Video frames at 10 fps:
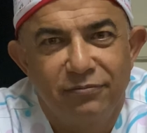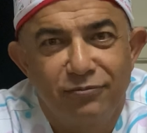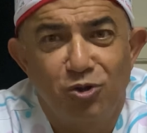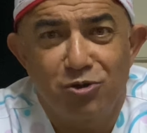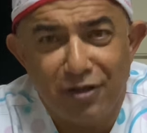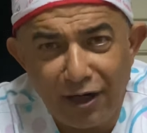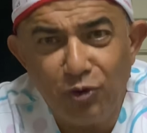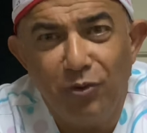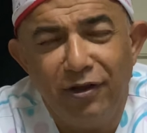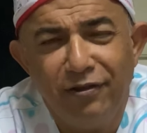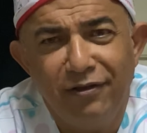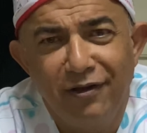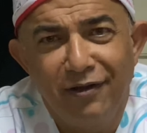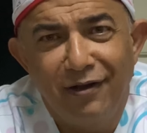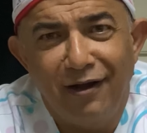To start with,
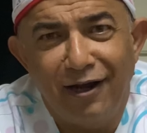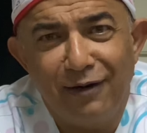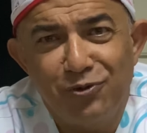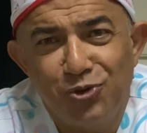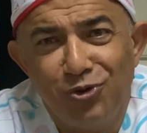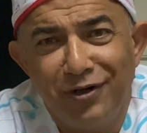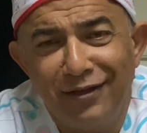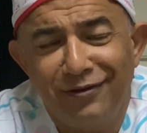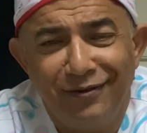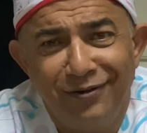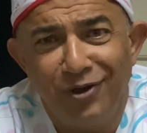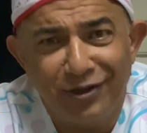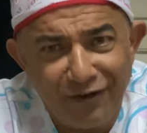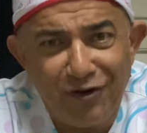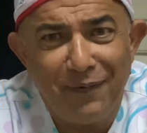and I'm sure not
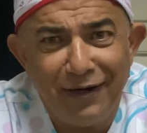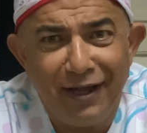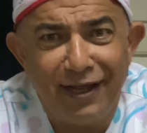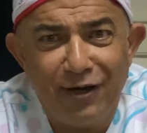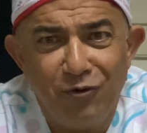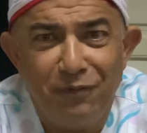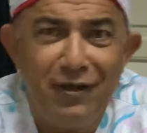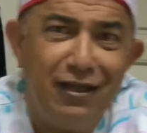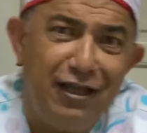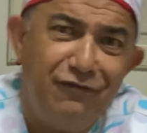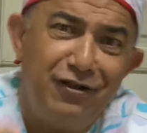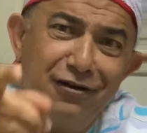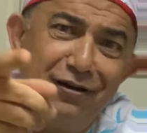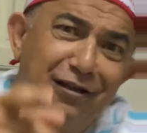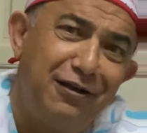everybody agree with me,
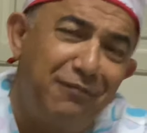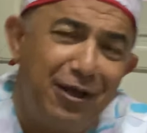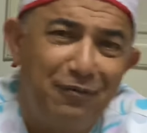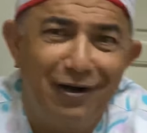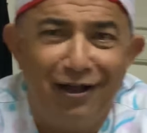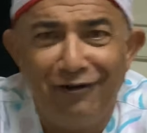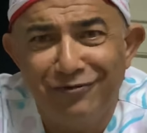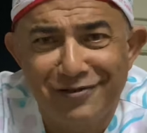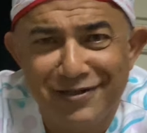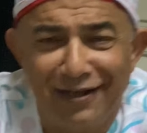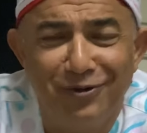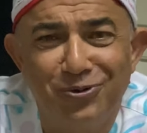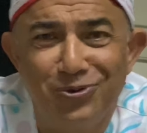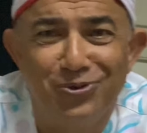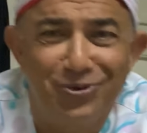even my beloved son
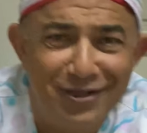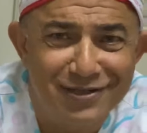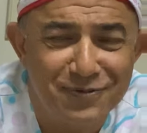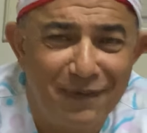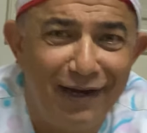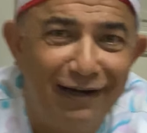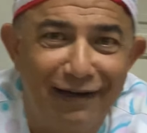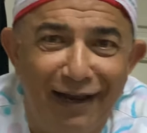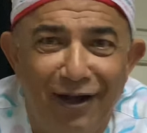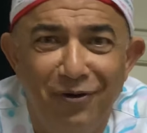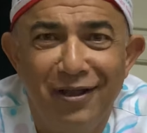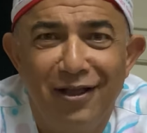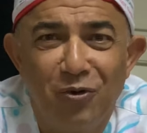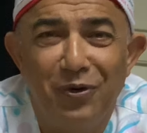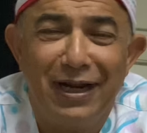who is smiling now,
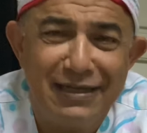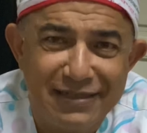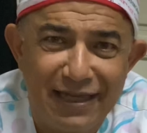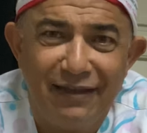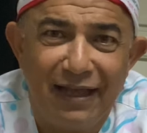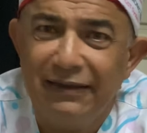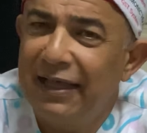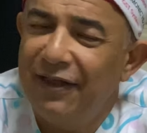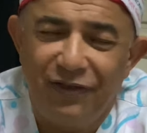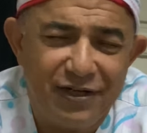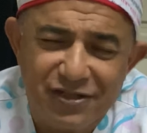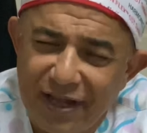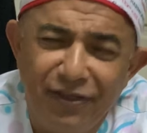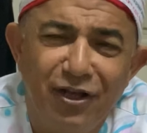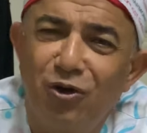when I say that there is
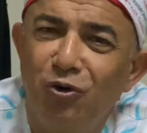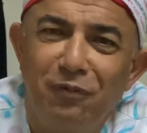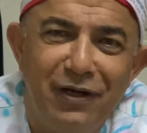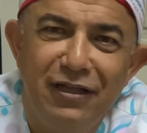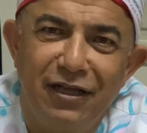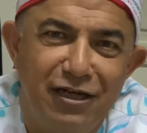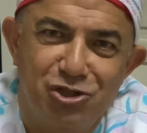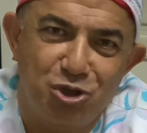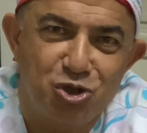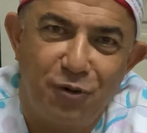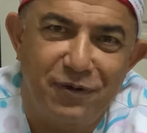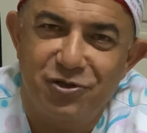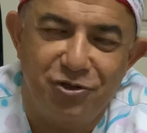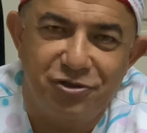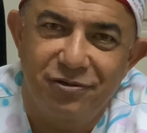nothing called bleeding in hysteroscopic
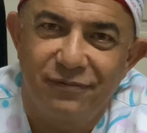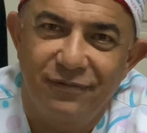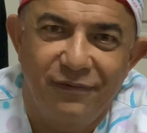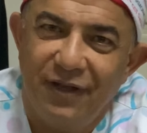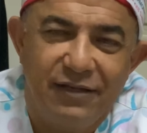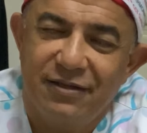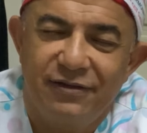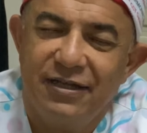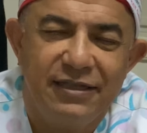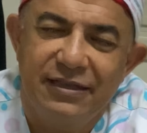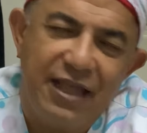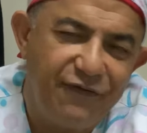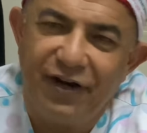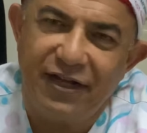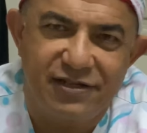surgery. It
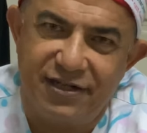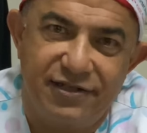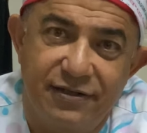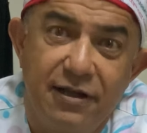never exists.